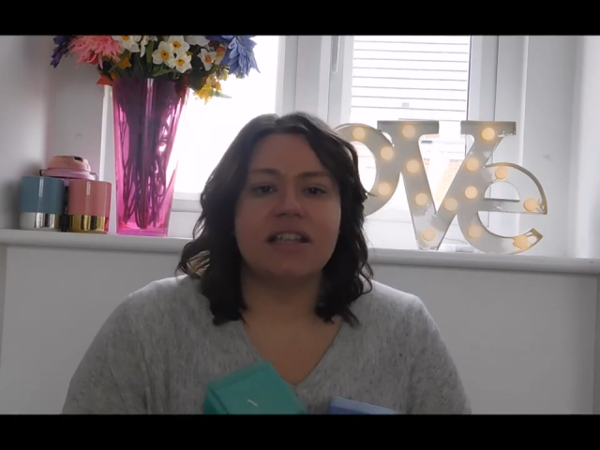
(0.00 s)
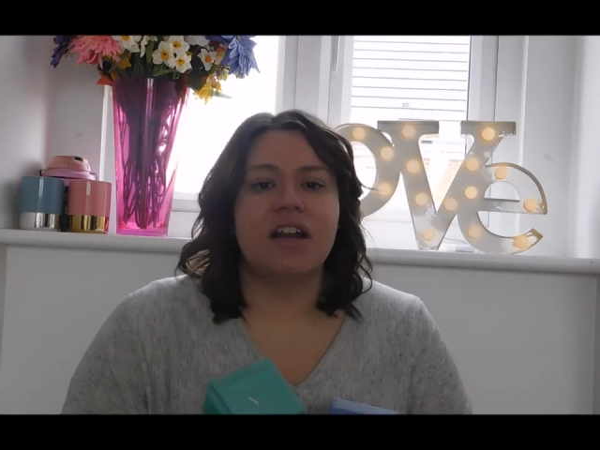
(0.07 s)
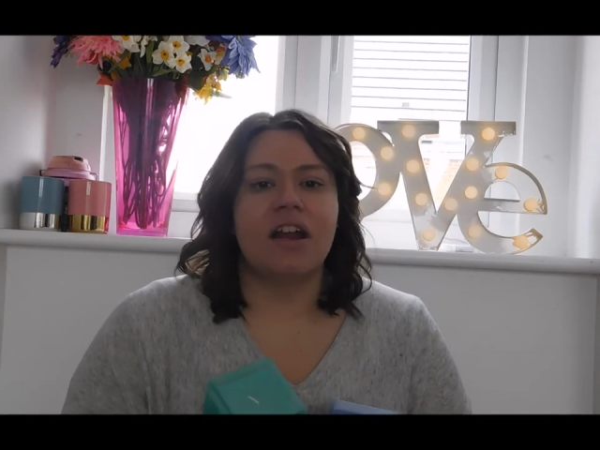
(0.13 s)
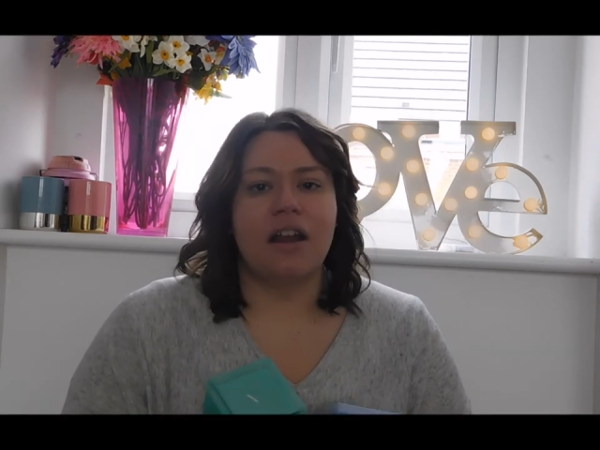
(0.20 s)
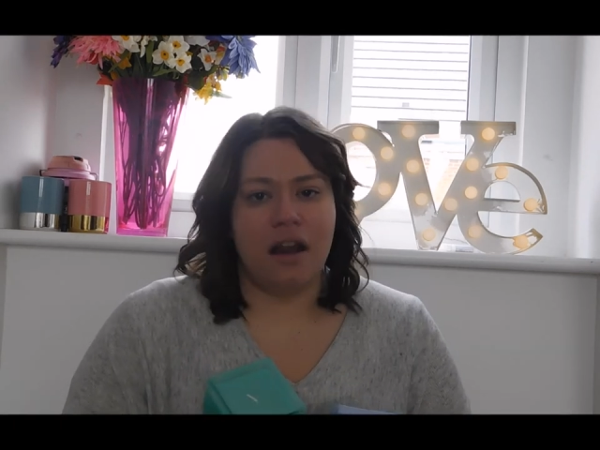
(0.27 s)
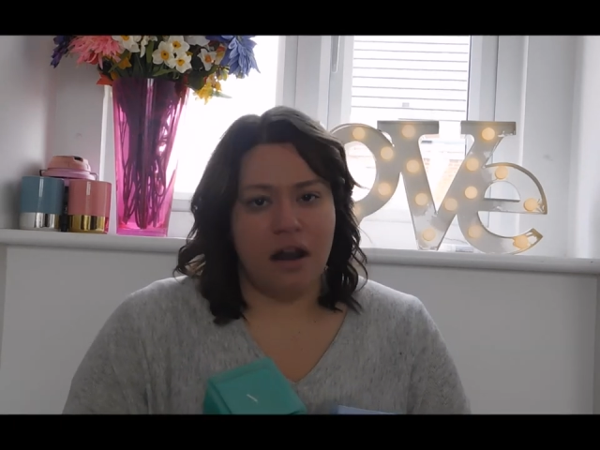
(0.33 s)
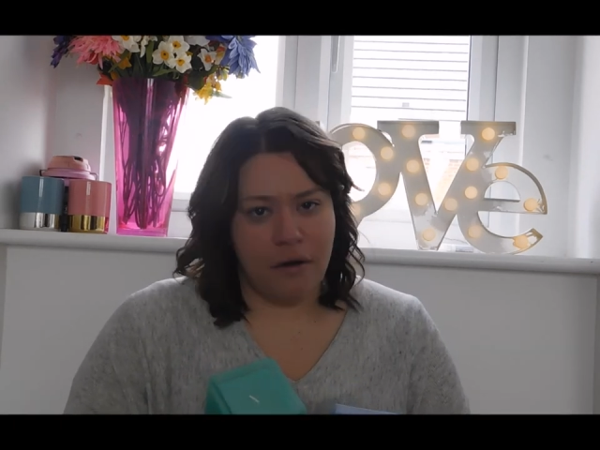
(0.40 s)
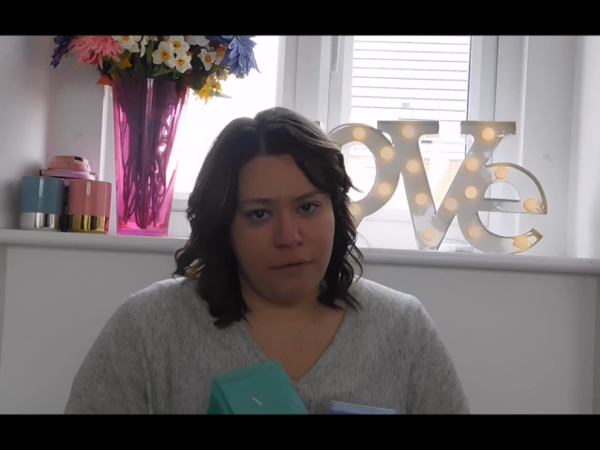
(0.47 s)
that
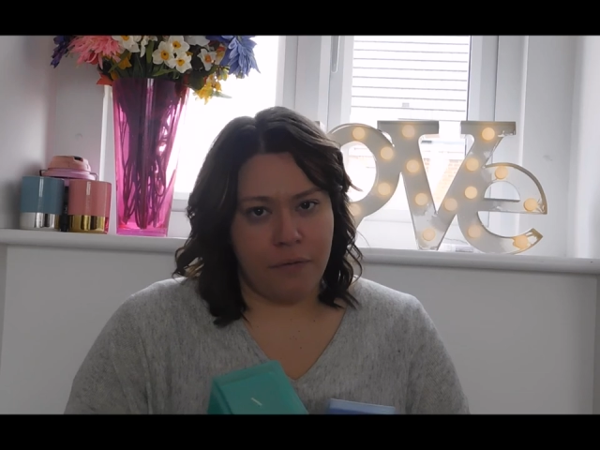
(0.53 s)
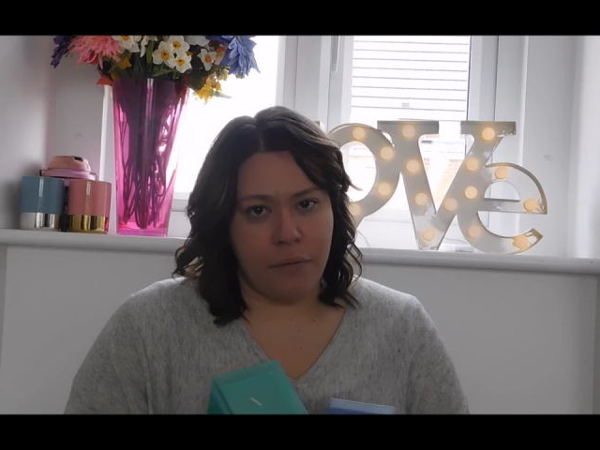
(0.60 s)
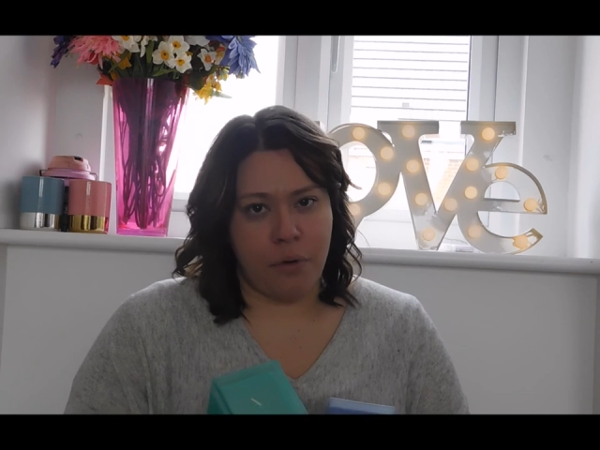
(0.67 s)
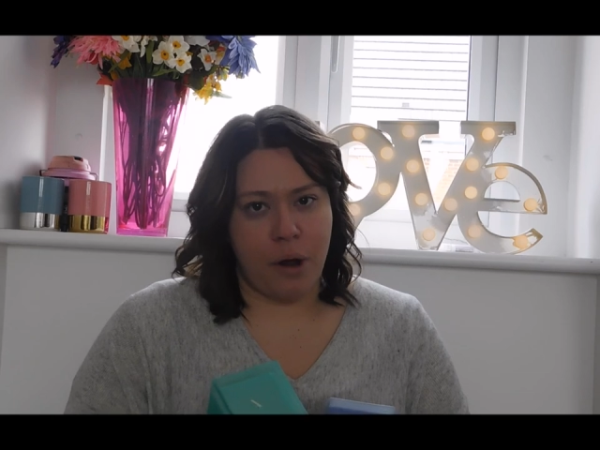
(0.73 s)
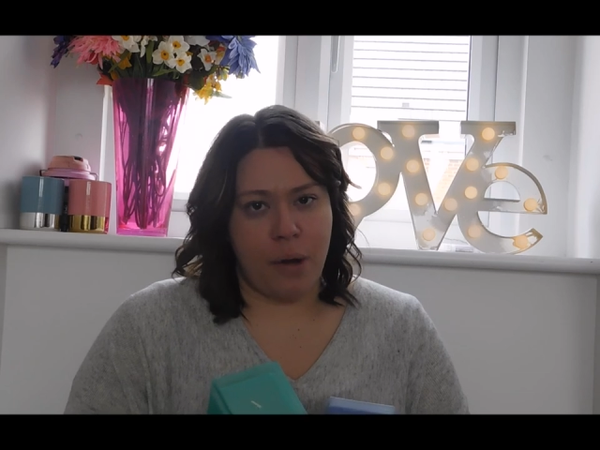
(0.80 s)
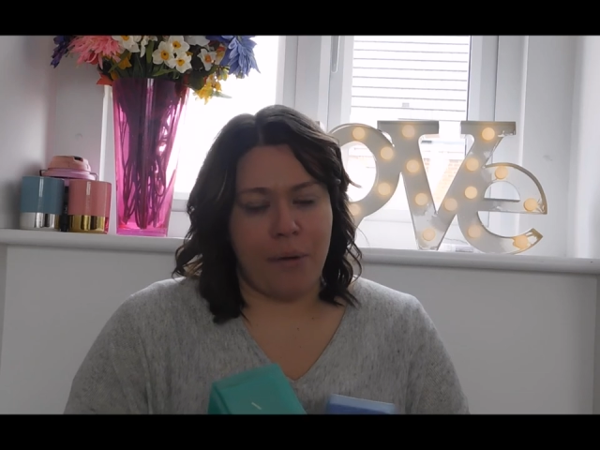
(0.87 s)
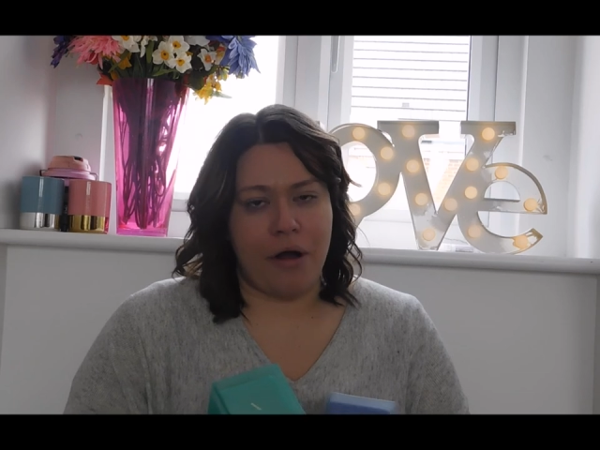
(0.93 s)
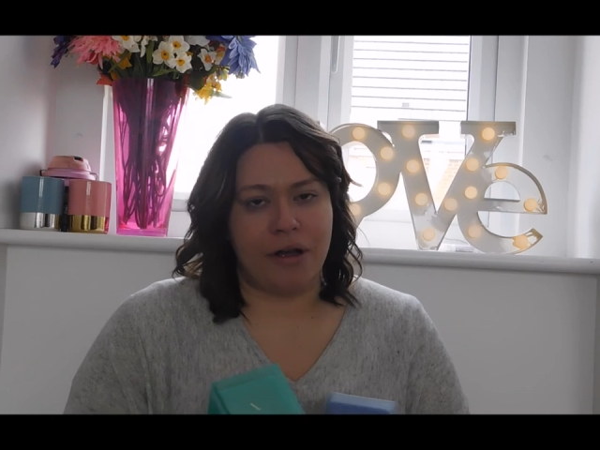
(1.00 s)
I love from
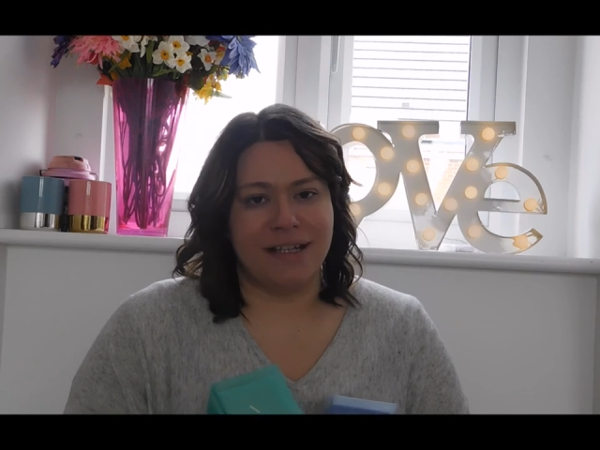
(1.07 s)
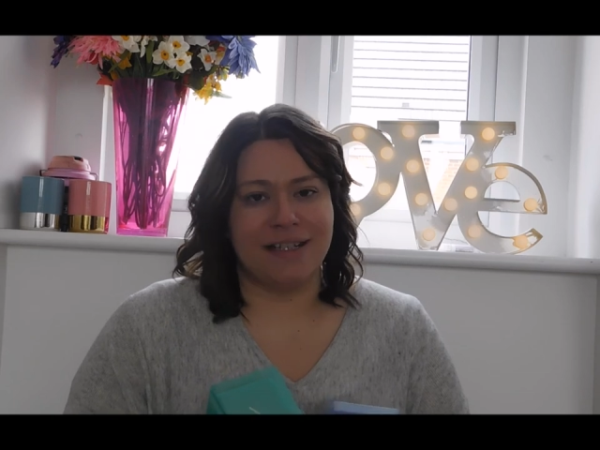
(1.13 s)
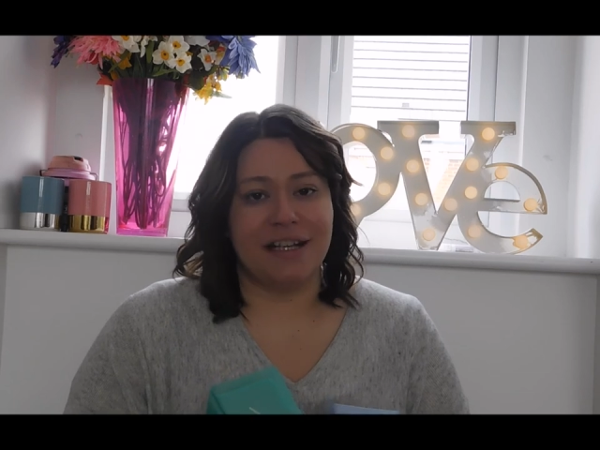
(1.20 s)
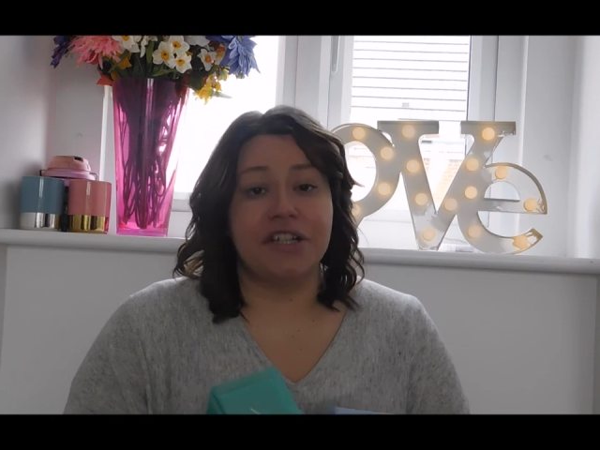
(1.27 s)
Primark is